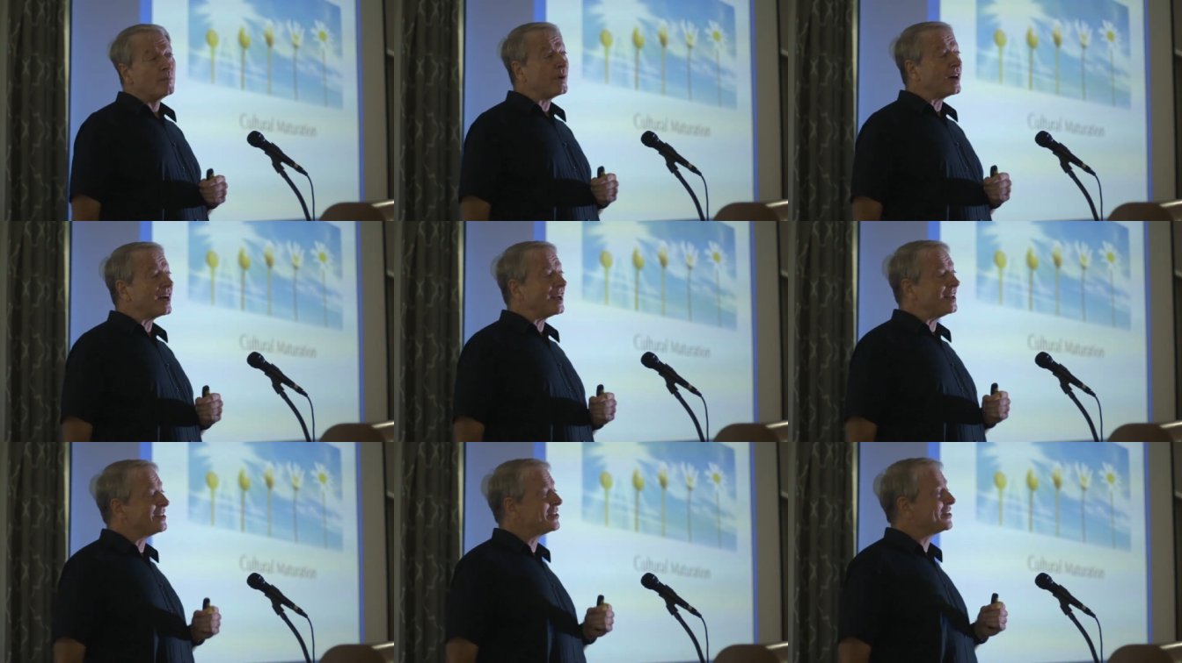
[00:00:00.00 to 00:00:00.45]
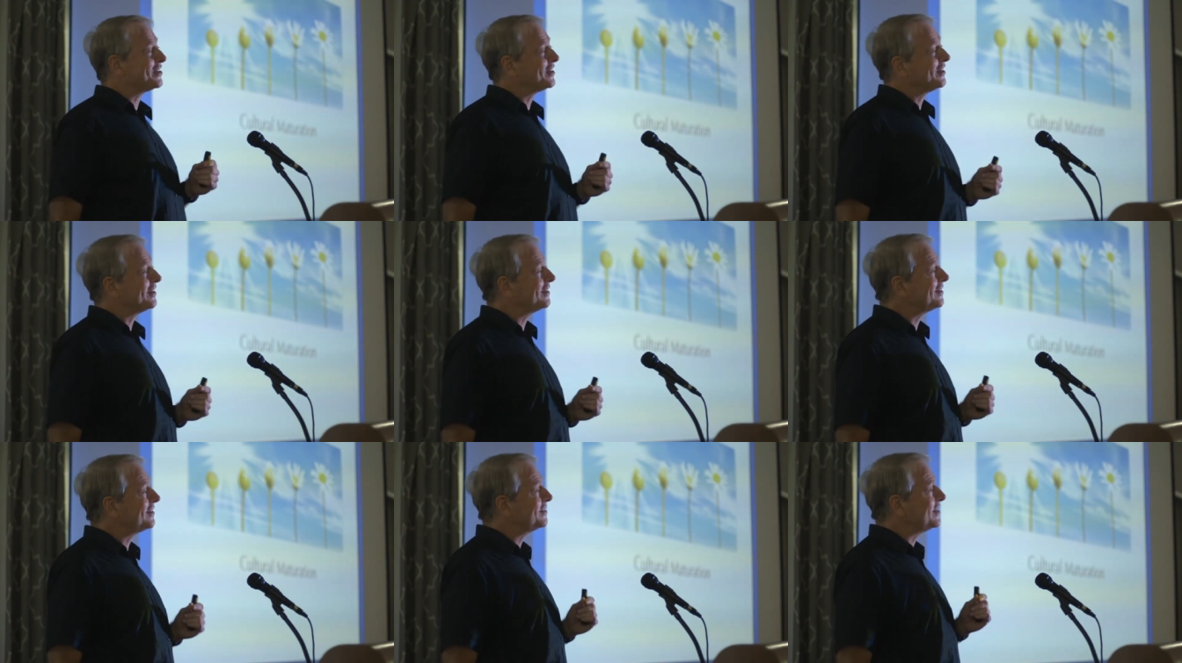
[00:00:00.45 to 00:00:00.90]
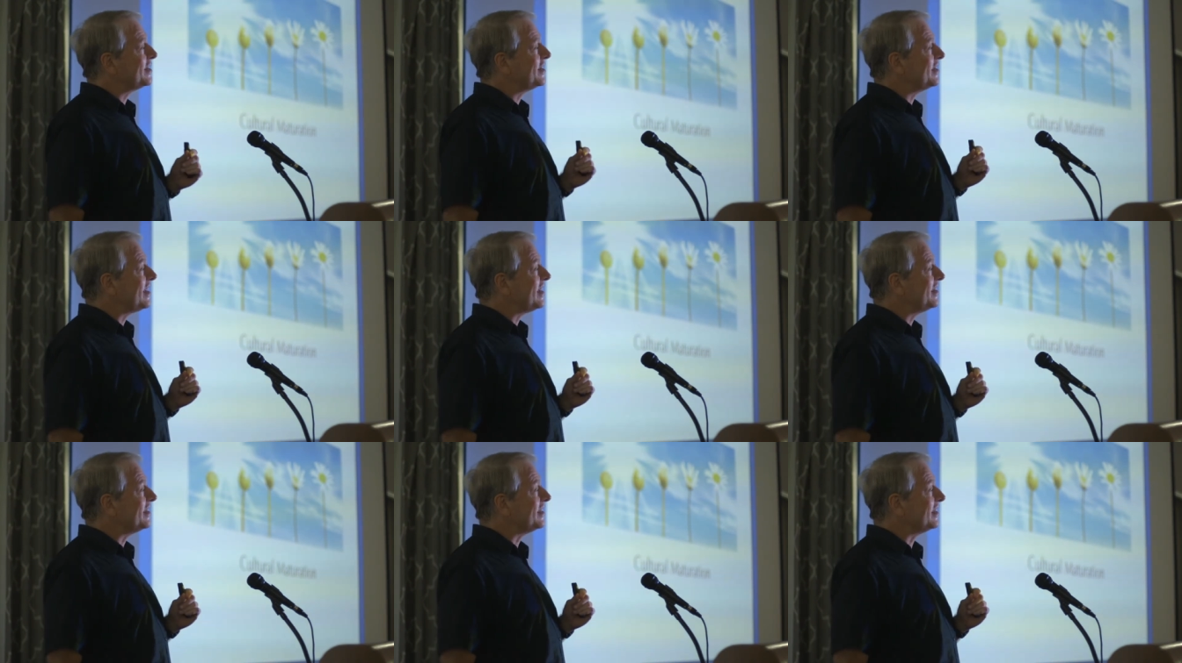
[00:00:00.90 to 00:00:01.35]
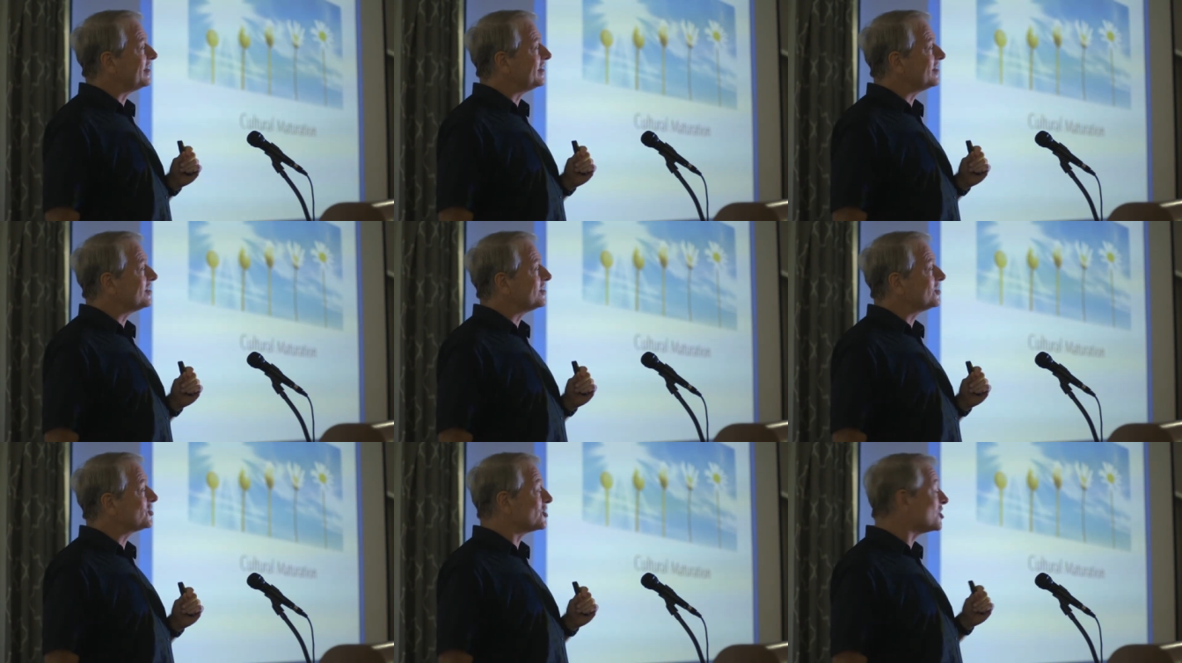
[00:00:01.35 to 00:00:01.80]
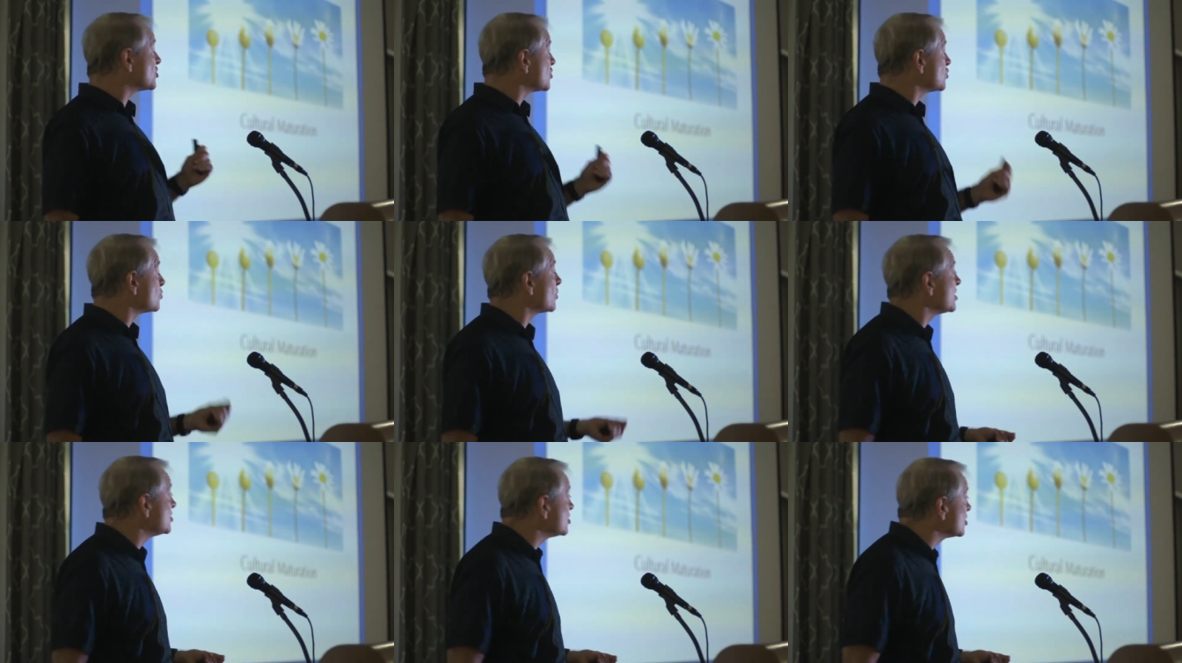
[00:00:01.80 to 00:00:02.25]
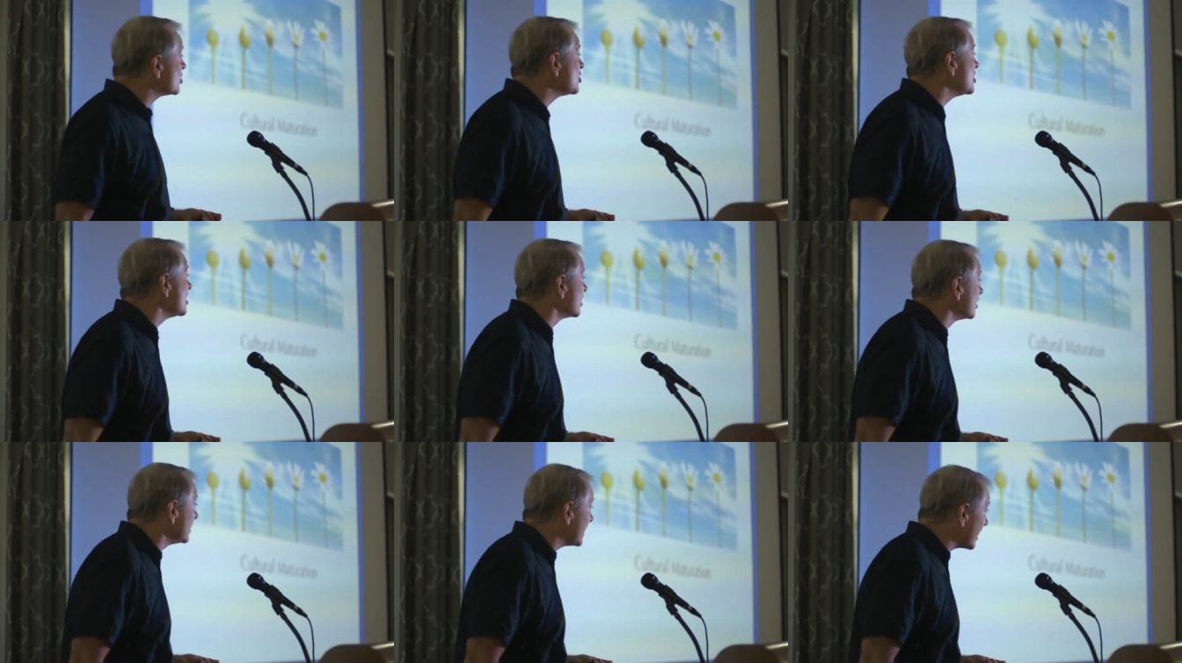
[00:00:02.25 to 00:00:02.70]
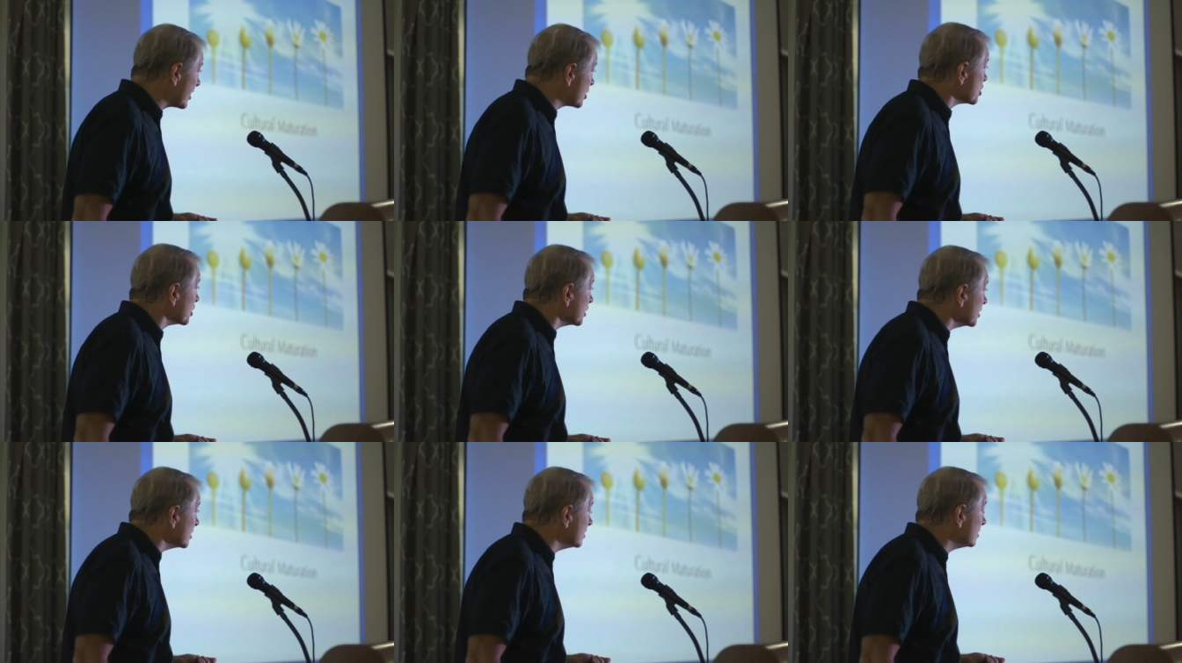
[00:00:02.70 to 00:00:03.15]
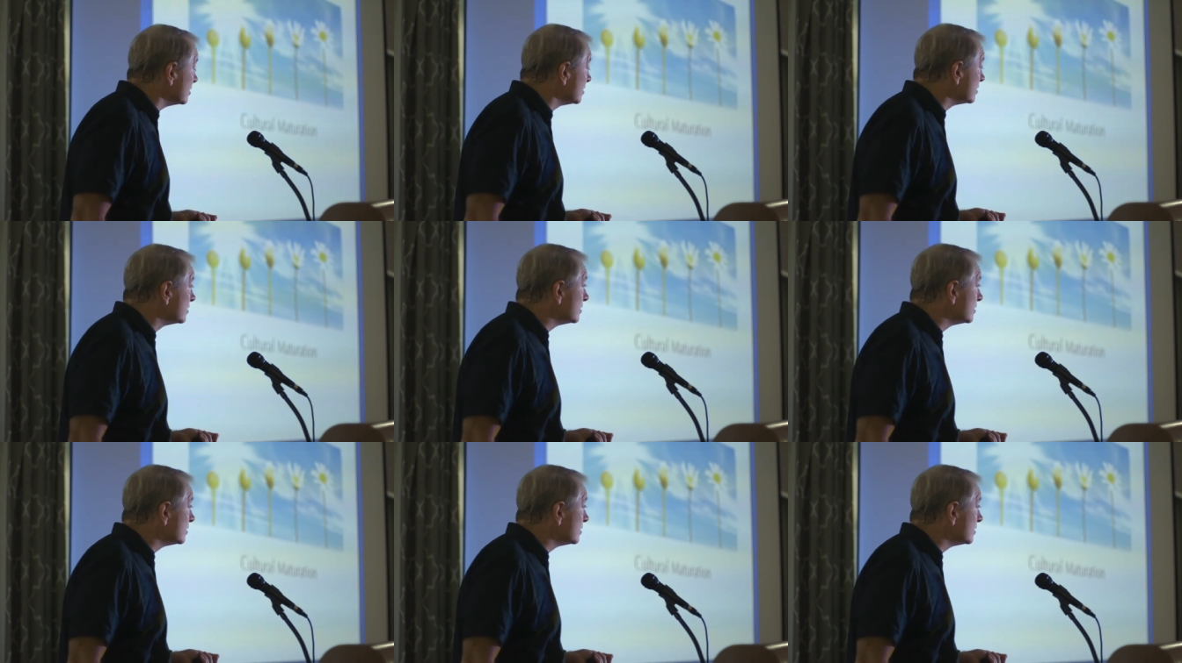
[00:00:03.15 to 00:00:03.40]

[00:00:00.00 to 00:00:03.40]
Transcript: But since the 2016 election,